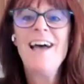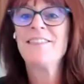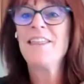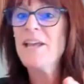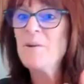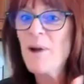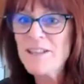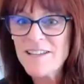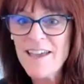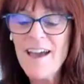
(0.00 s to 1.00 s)
Then they went
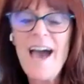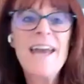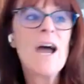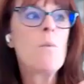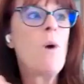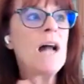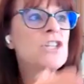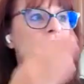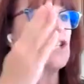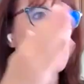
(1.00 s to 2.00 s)
to get, and I
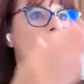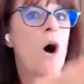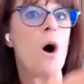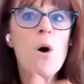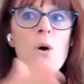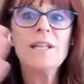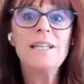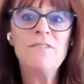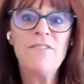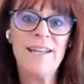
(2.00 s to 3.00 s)
watched this whole
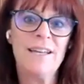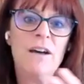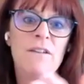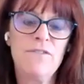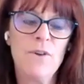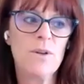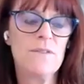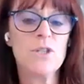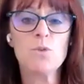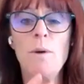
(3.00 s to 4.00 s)
event unfold with
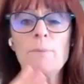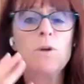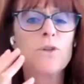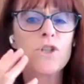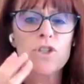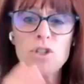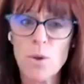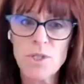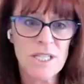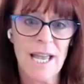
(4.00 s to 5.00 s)
this woman who was
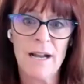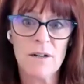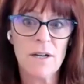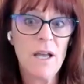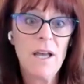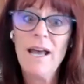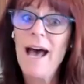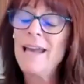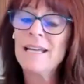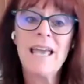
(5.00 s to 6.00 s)
so scared.
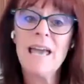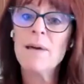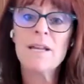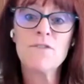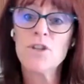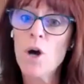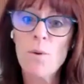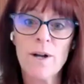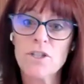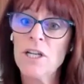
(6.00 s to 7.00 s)
And it came out of
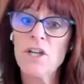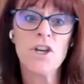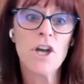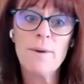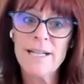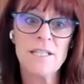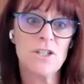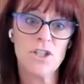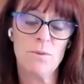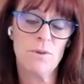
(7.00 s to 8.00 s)
nowhere. She had no idea
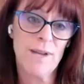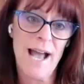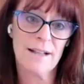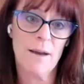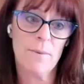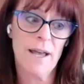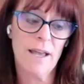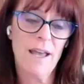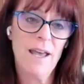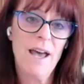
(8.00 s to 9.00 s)
she would react that
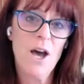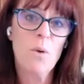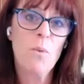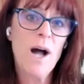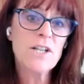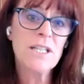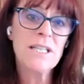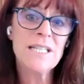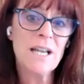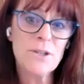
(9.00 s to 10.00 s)
way. Watching
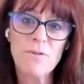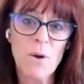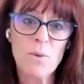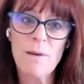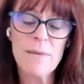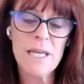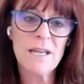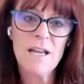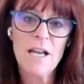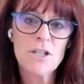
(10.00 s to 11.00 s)
these other grown women
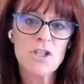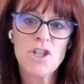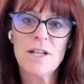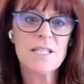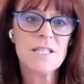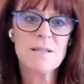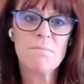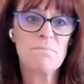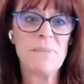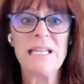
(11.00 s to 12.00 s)
just
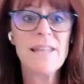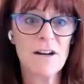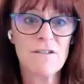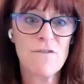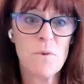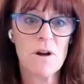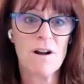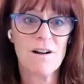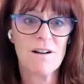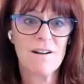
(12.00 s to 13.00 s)
be there for her.